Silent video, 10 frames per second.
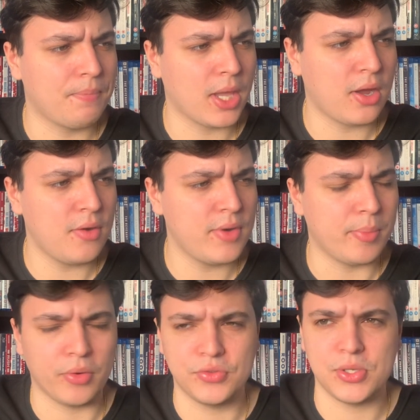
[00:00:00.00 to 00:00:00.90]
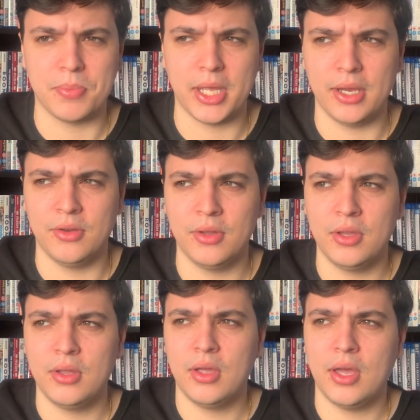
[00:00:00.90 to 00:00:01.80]
I can't remember off the top of my
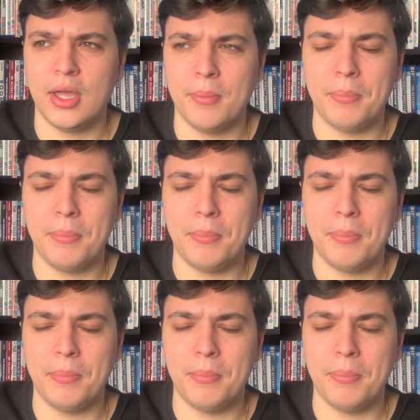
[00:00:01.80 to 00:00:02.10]
head.